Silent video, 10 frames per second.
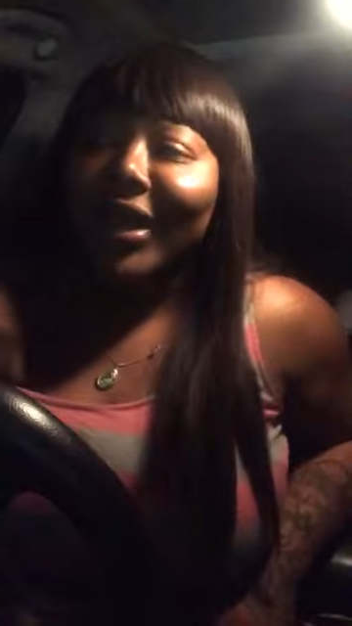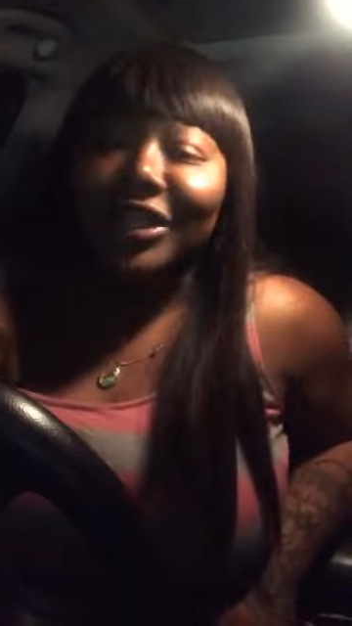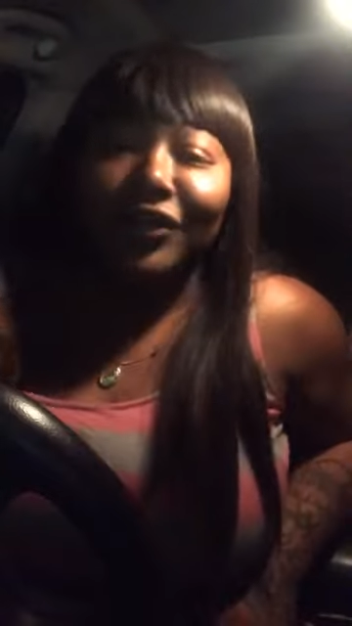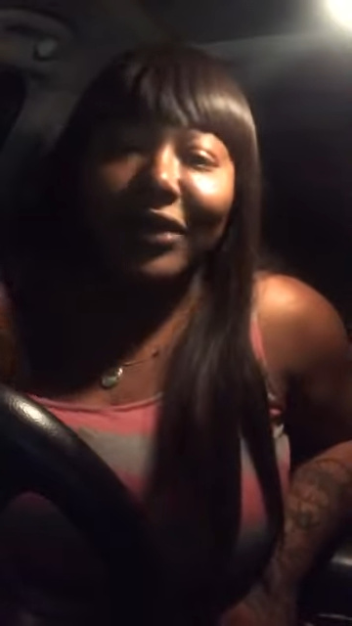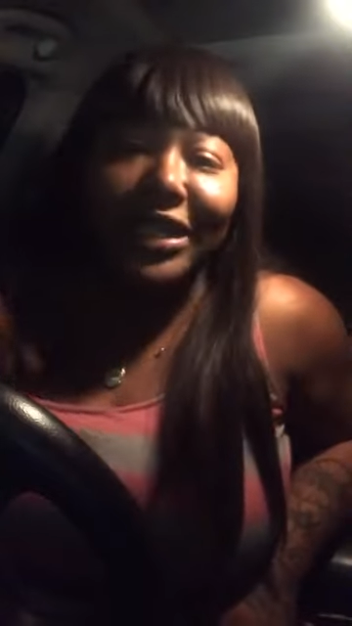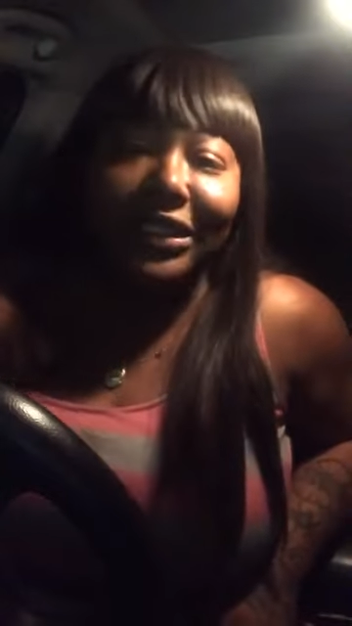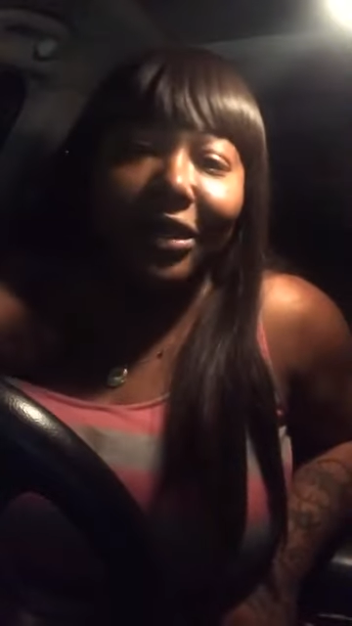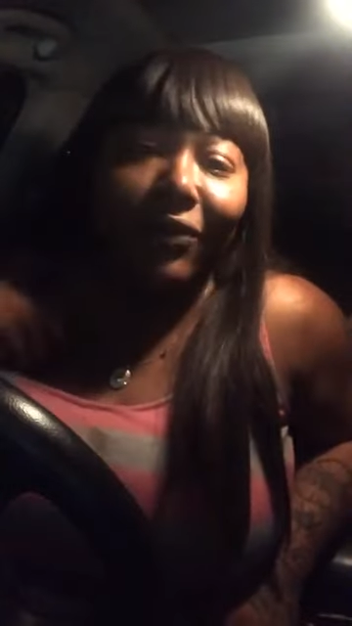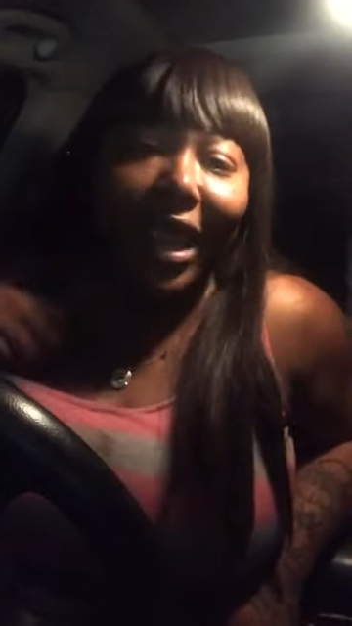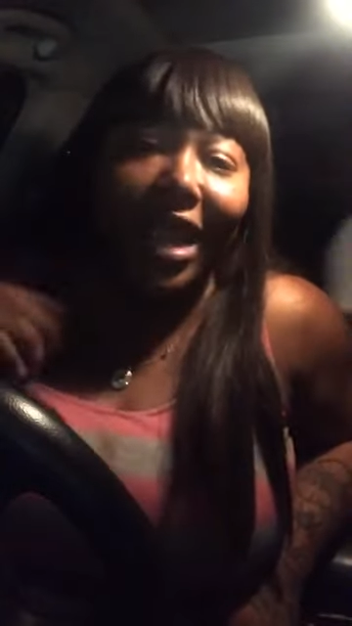trees in the
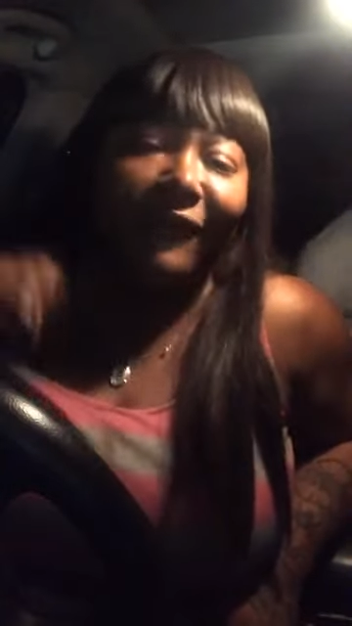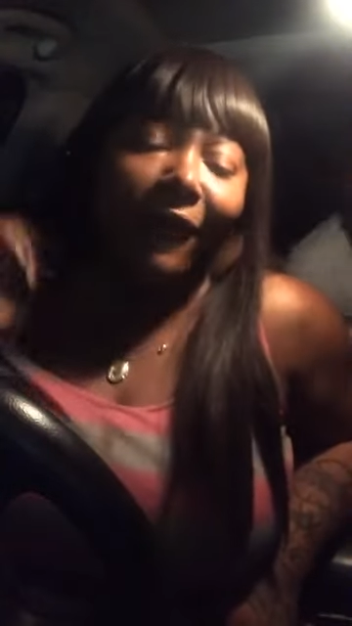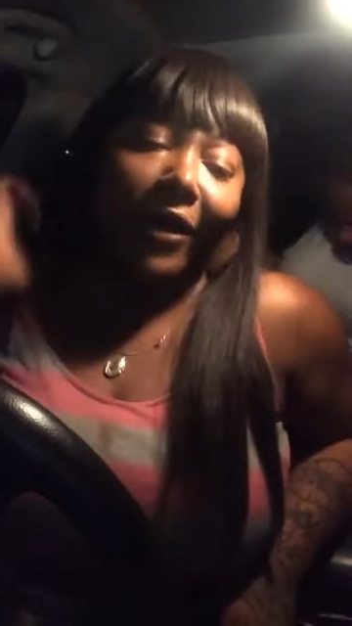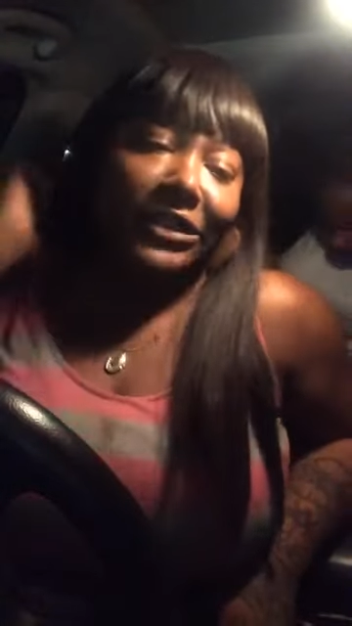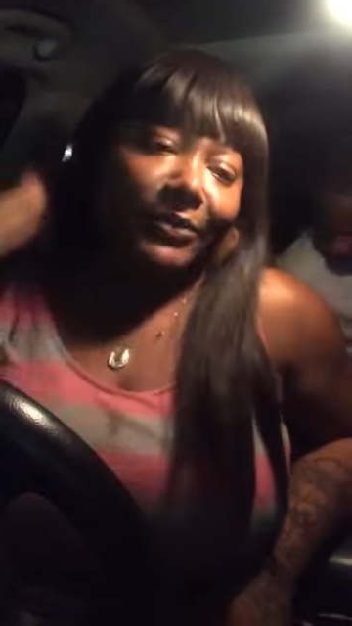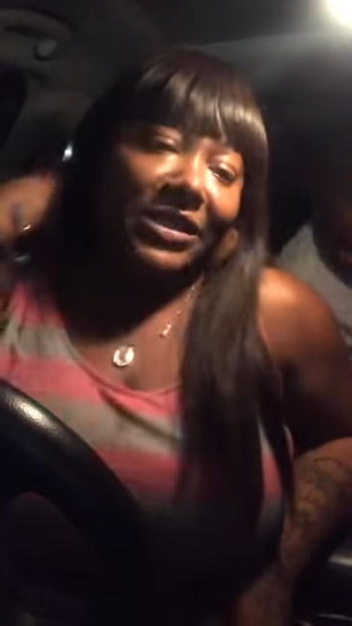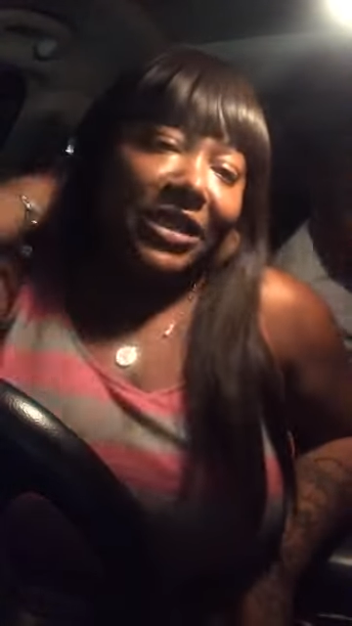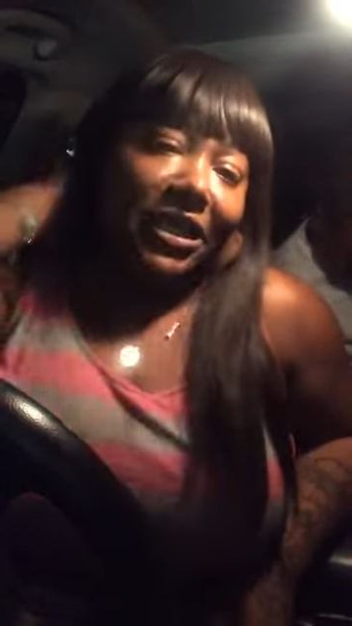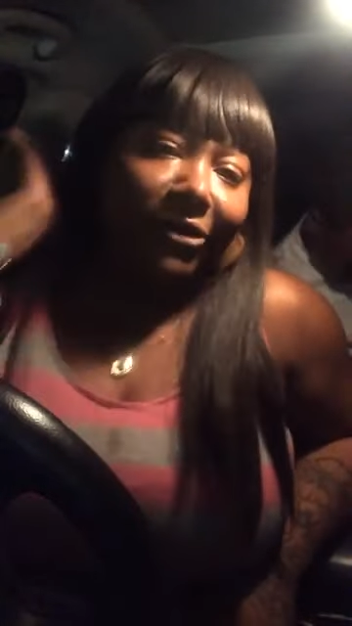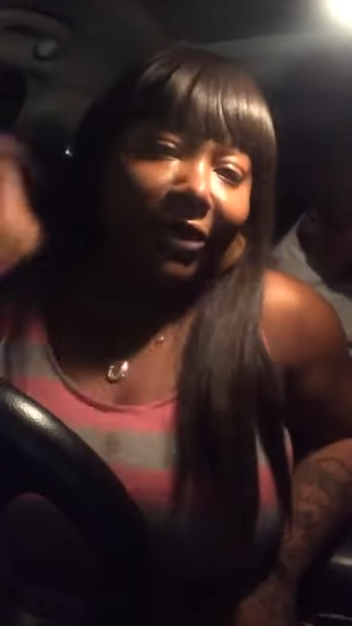rainforest, bitch, and
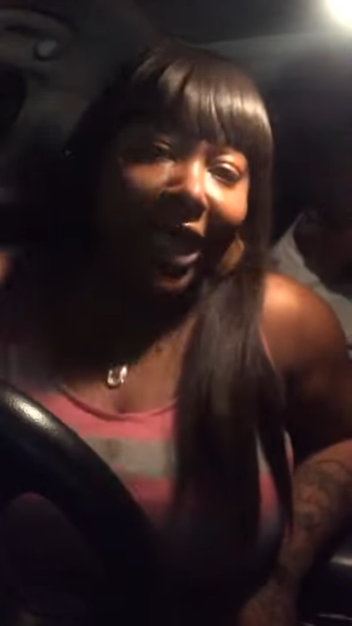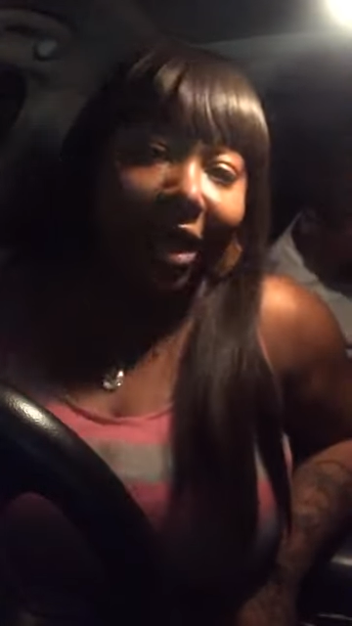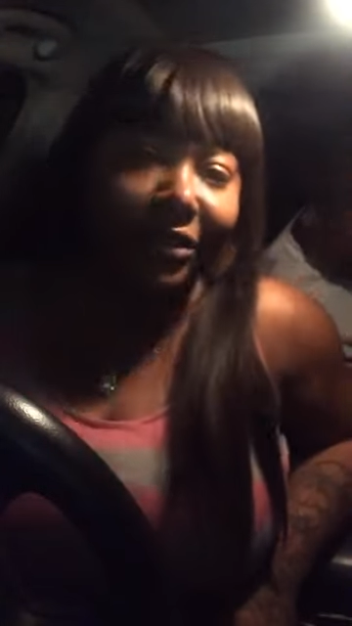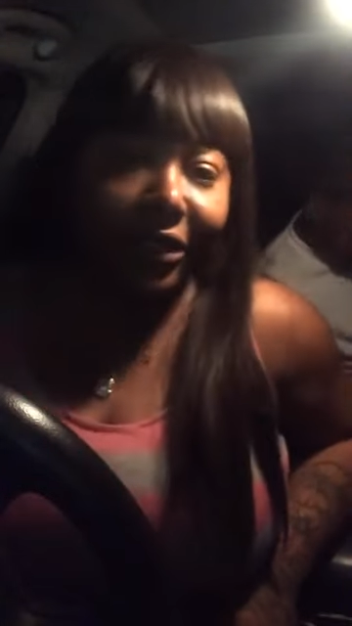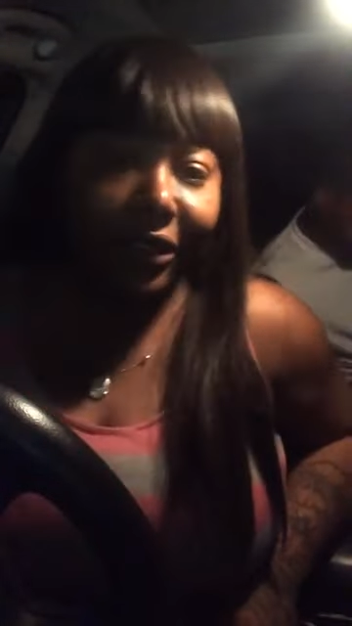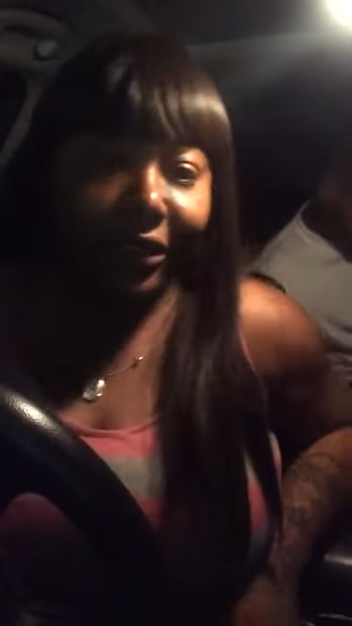cure cancer.